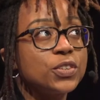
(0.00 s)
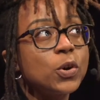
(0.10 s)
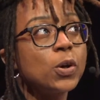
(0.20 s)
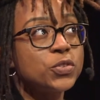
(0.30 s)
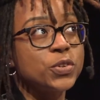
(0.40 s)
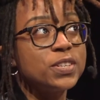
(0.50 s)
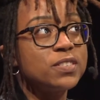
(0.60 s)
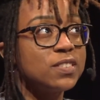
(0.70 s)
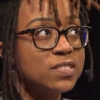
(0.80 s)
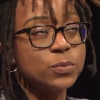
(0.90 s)
culture and the
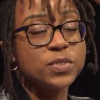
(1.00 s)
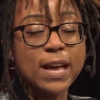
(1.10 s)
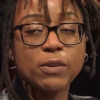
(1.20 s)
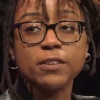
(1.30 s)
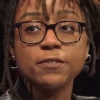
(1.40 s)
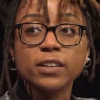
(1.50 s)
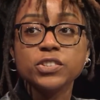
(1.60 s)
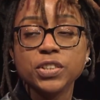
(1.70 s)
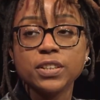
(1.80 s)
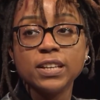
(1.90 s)
systems and how they
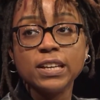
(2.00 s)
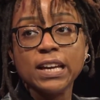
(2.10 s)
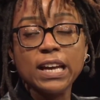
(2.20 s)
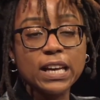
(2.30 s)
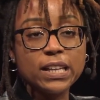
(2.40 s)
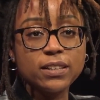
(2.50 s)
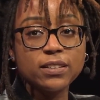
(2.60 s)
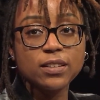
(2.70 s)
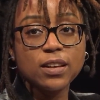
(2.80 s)
function. And